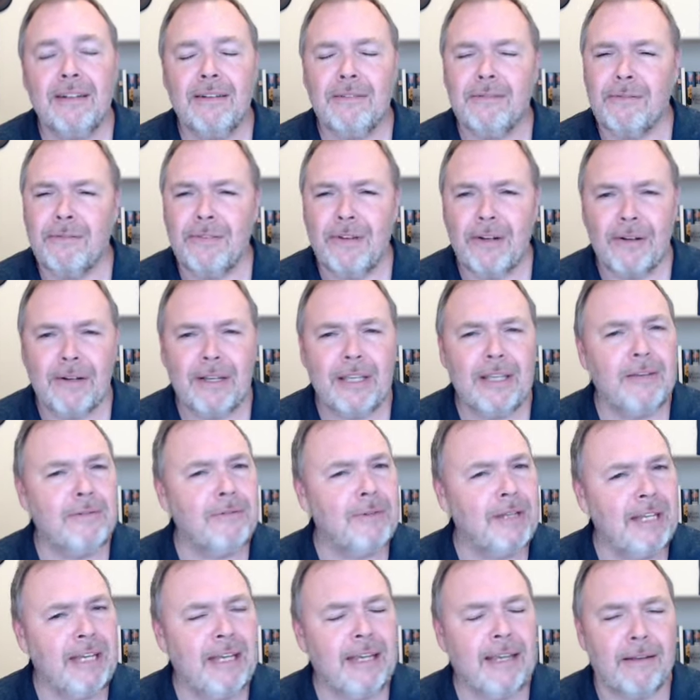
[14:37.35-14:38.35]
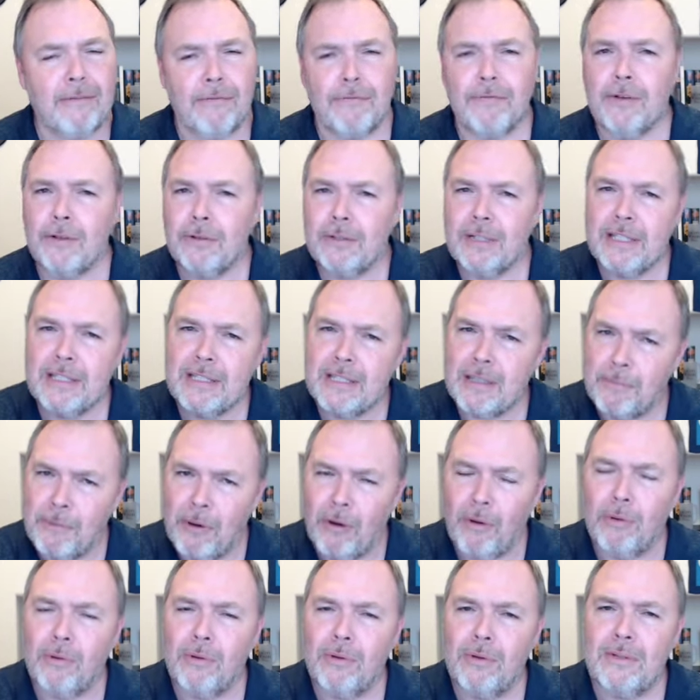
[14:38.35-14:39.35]
Very unique. It filled in some
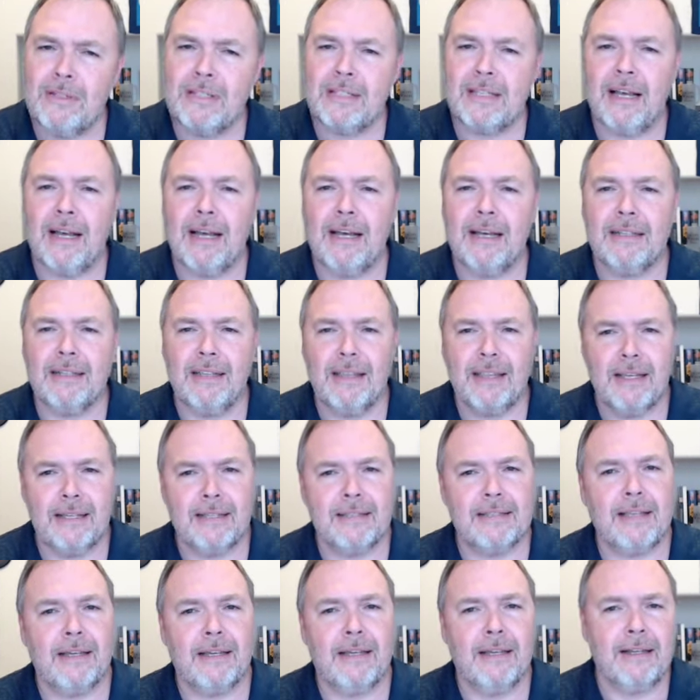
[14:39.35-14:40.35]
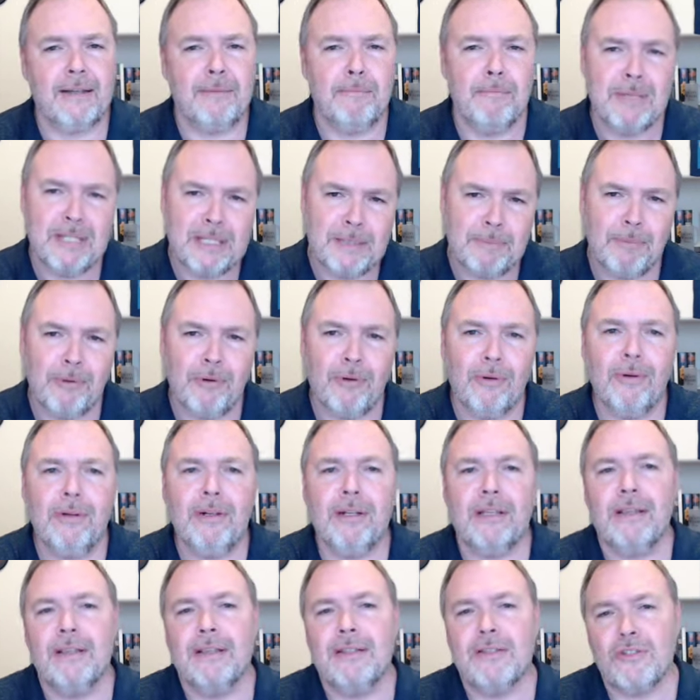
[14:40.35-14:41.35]
holes on things like Mistborn
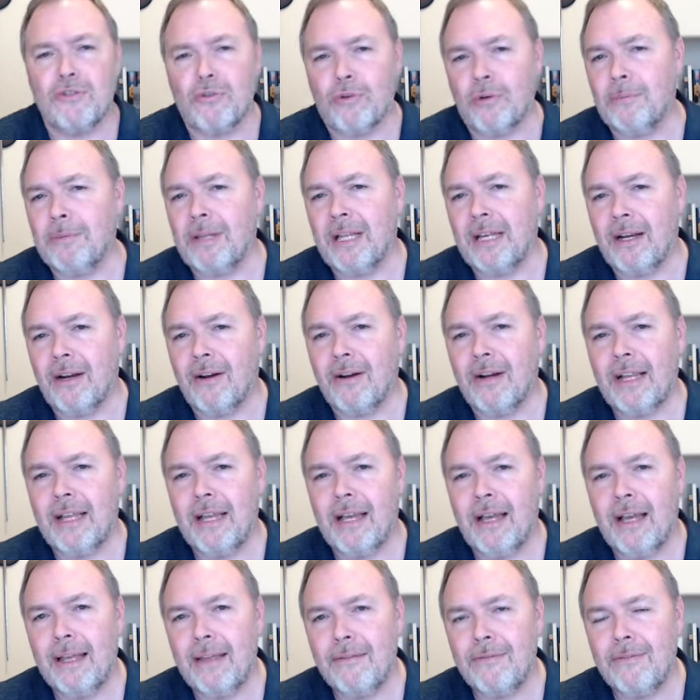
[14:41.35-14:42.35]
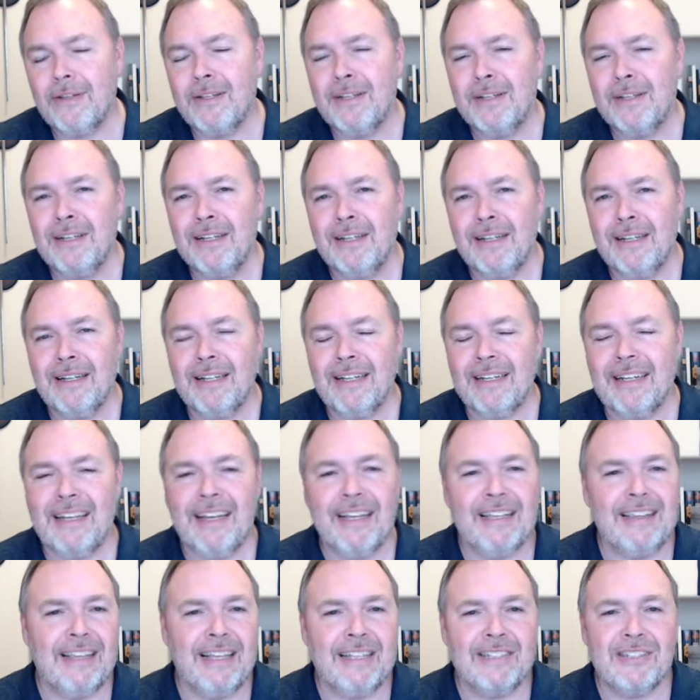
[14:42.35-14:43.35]
and the Stormlight Archive, uh,
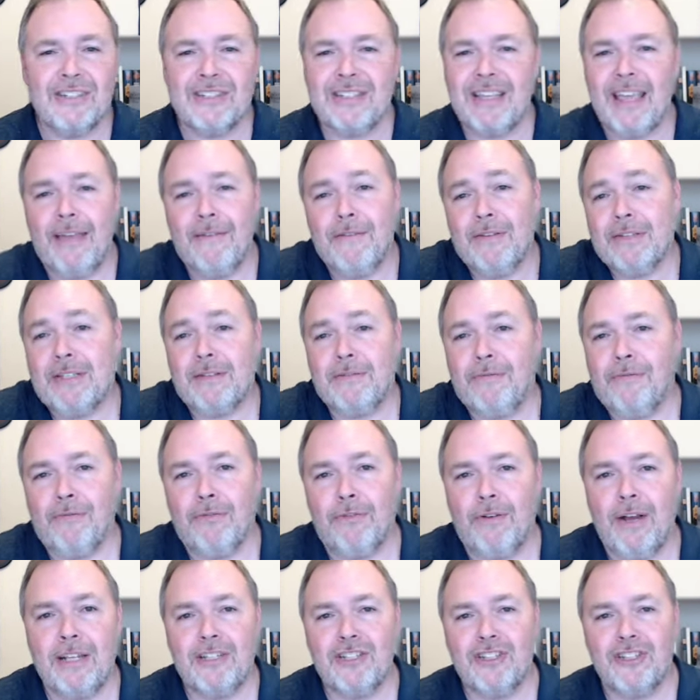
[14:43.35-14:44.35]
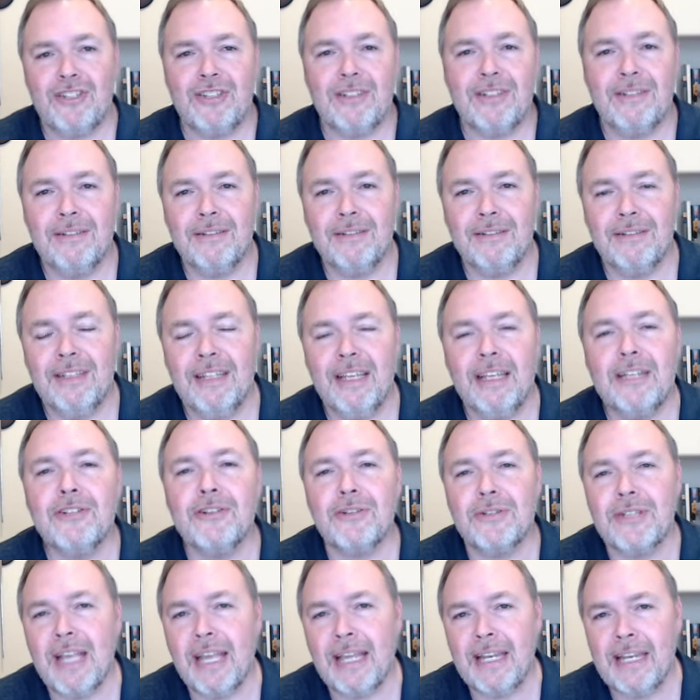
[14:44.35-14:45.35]
and then just gave us fresh,
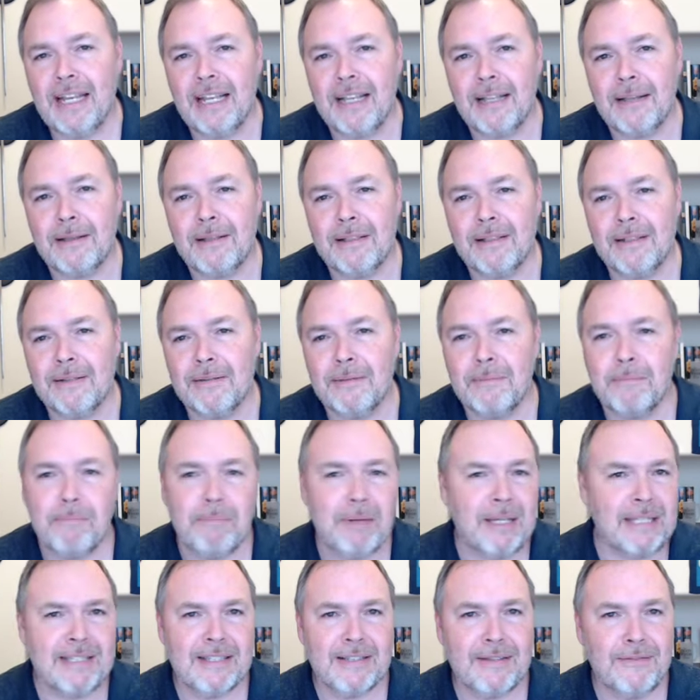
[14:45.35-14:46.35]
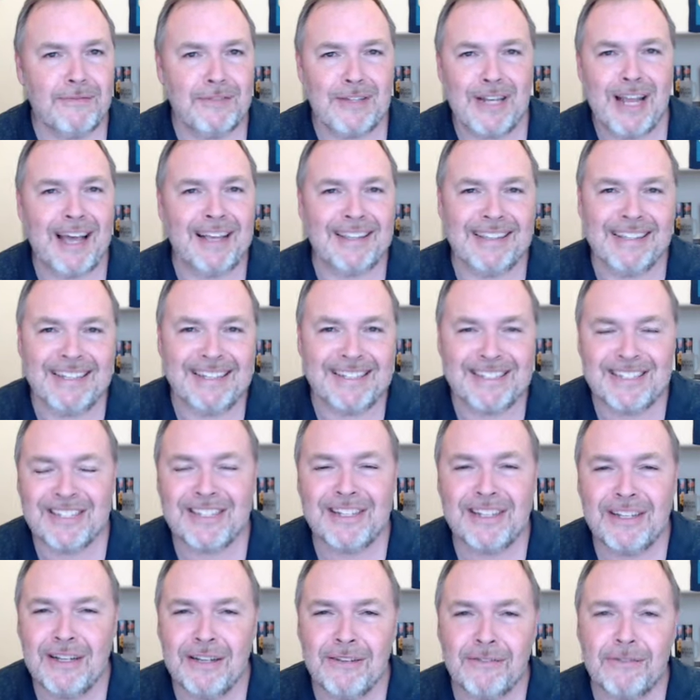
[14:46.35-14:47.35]
entertaining bits of knowledge
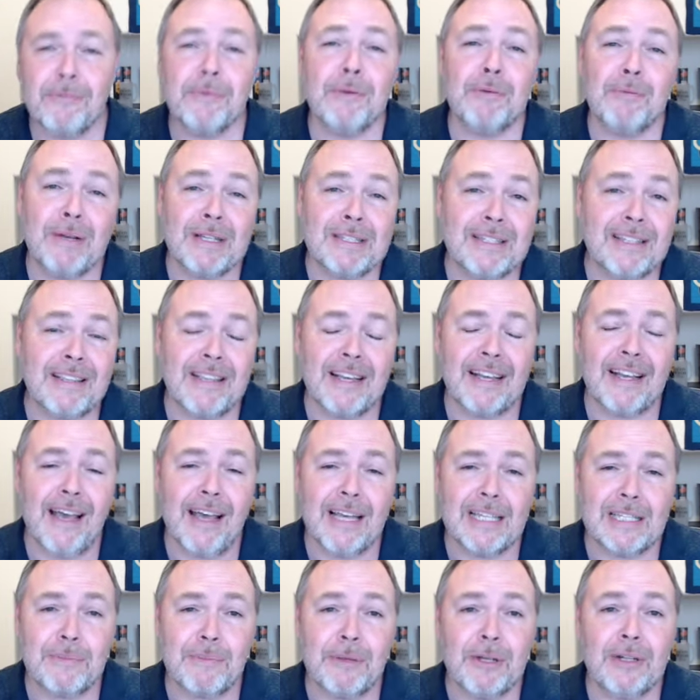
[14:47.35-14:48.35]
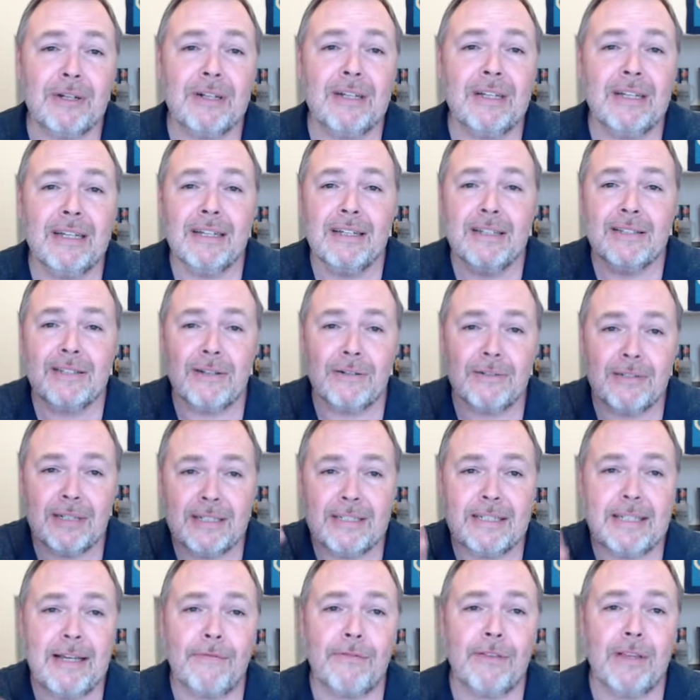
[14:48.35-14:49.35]
from the rest of the Cosmere. So
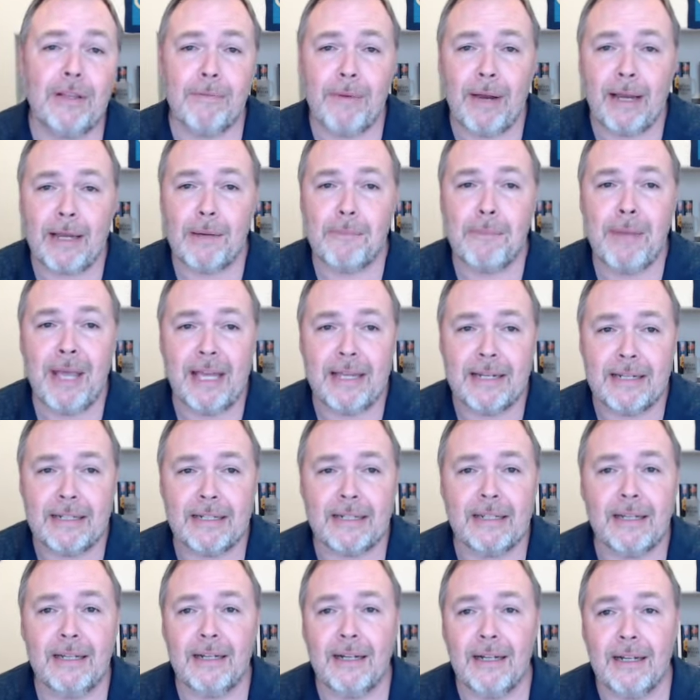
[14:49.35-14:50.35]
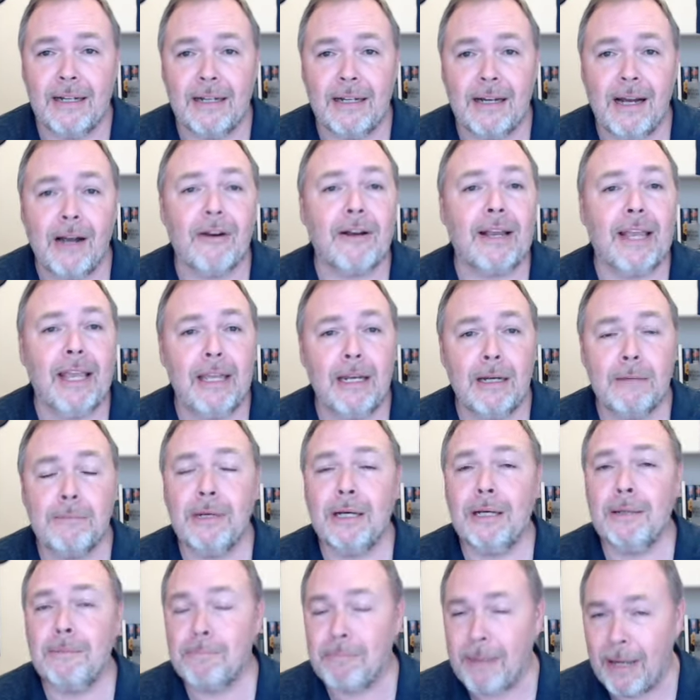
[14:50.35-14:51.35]
definitely recommend uh, Arcanum
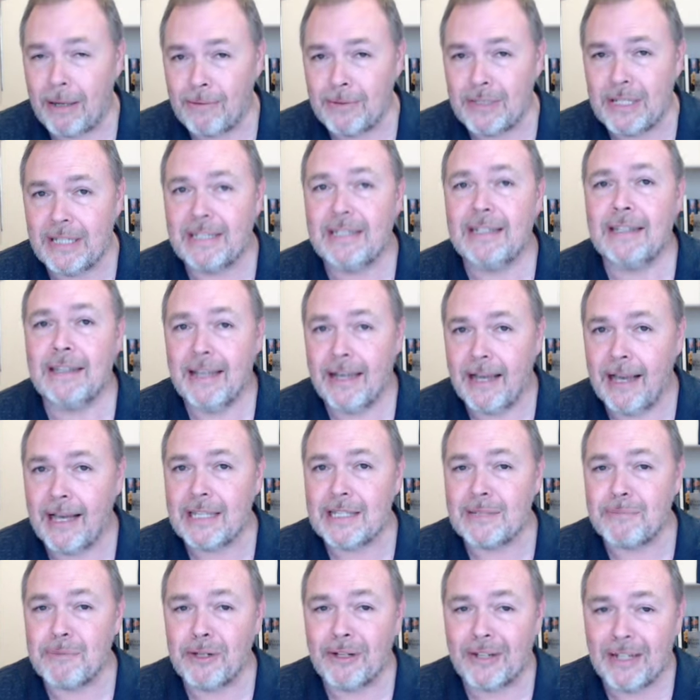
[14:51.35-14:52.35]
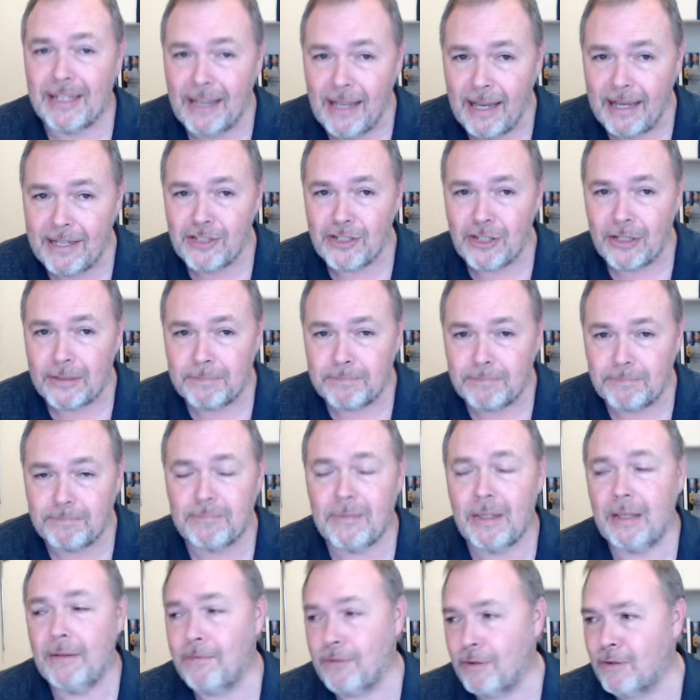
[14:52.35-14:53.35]
Unbounded: The Cosmere Collection
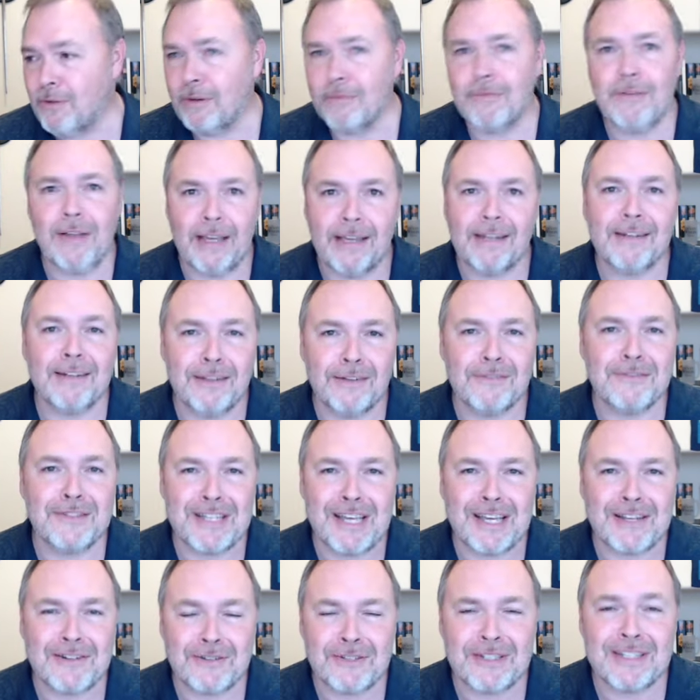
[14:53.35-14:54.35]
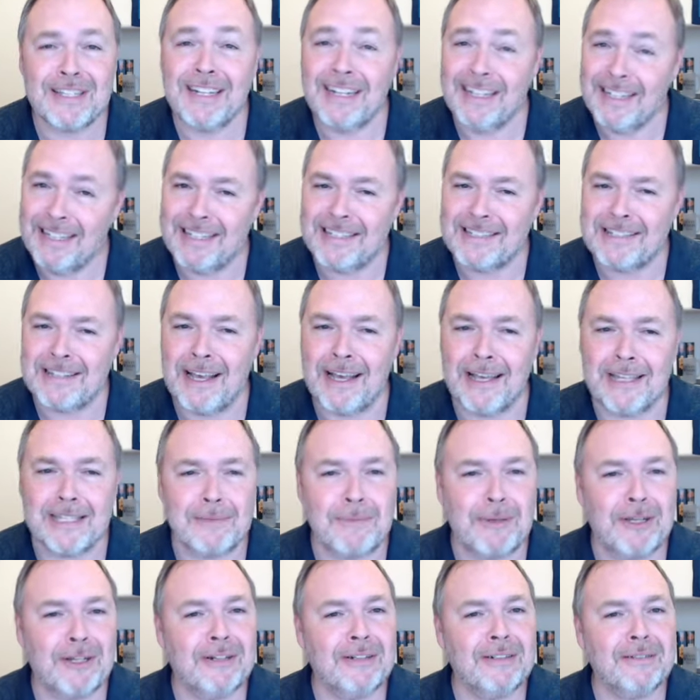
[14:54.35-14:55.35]
if you're a fan of Sanderson and his
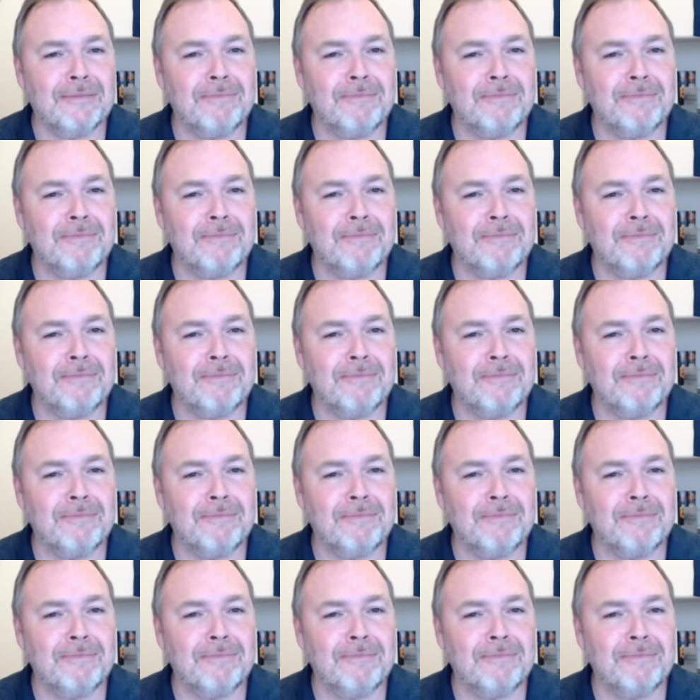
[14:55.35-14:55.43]
Cosmere.